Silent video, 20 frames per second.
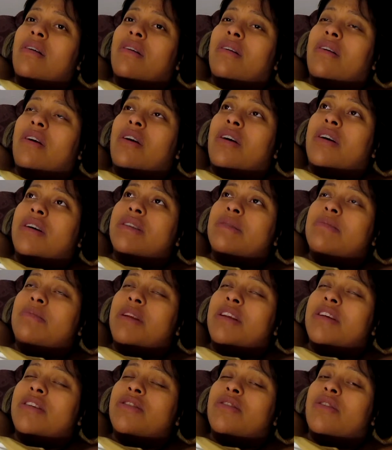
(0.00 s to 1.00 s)
cause me
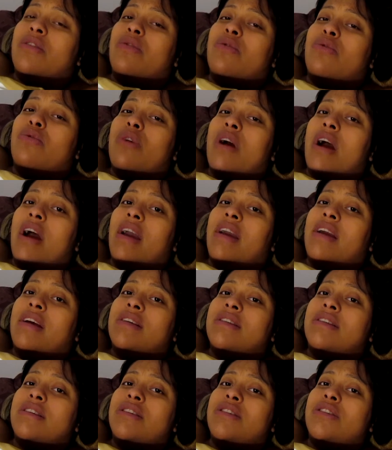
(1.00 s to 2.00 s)
to start crying
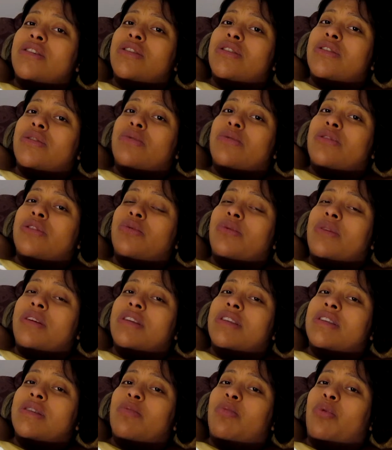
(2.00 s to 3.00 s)
because he's just so sweet
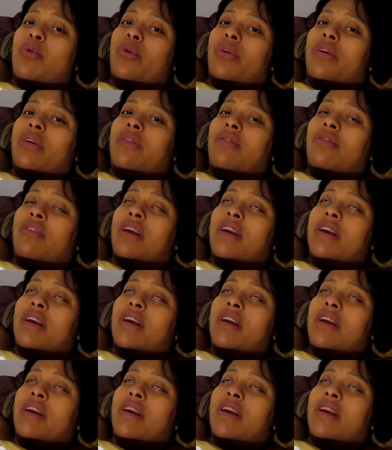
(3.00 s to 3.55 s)
and supportive.